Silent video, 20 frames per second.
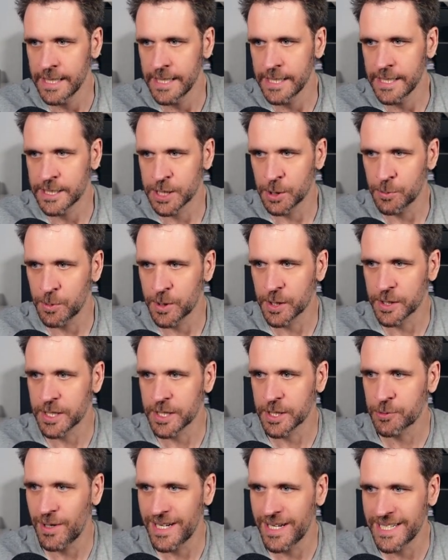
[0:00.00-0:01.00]
So we're going to
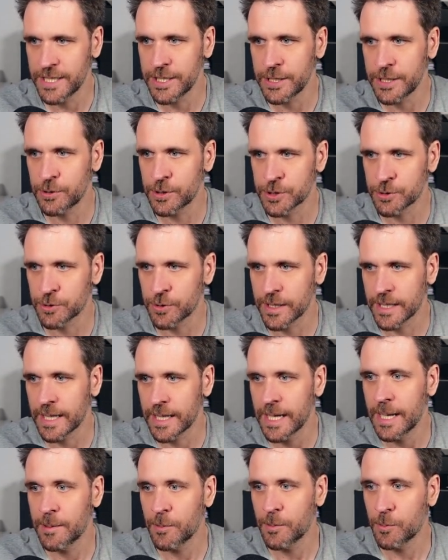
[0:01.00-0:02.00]
create a new string.
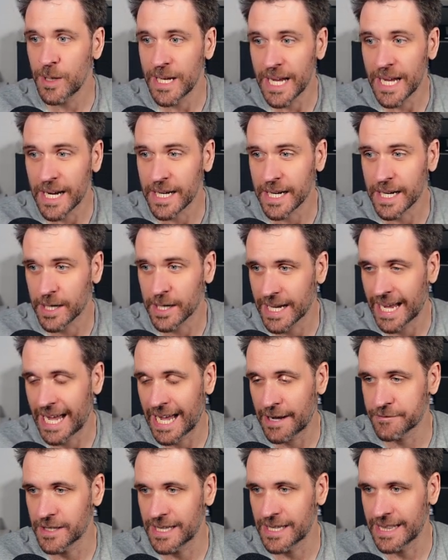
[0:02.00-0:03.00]
We are going to
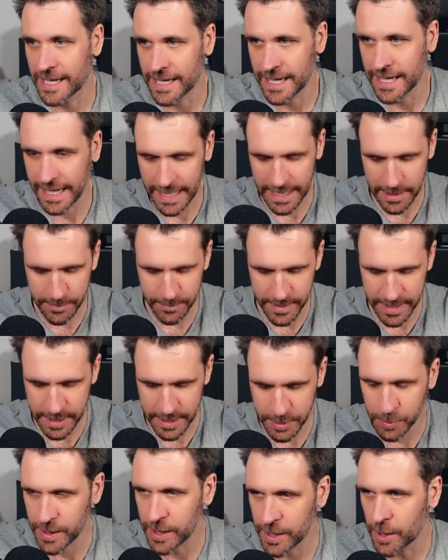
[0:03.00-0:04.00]
have the line, but
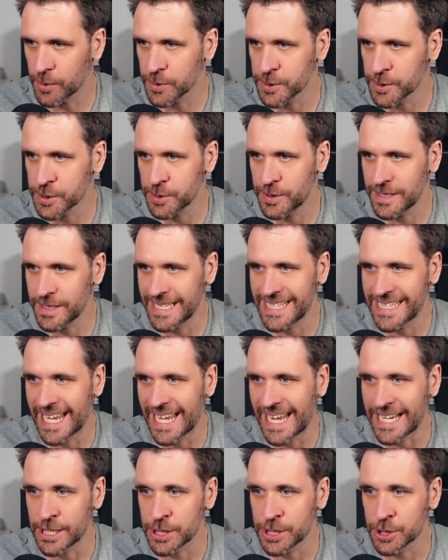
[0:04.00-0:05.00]
we also need
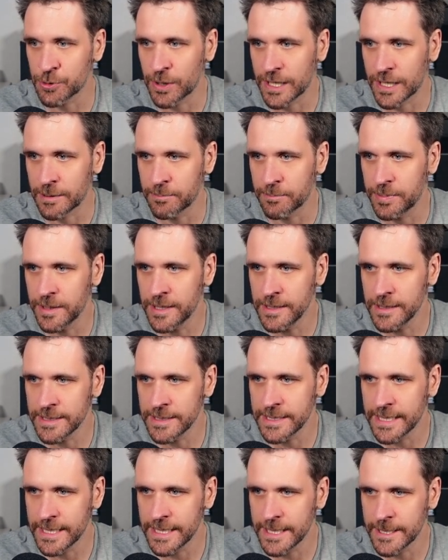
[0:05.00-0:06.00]
a string
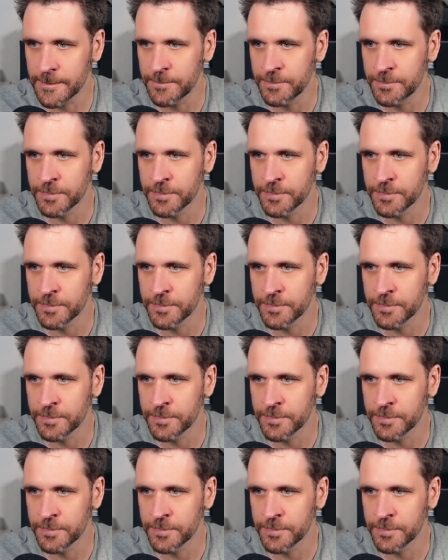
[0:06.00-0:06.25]
builder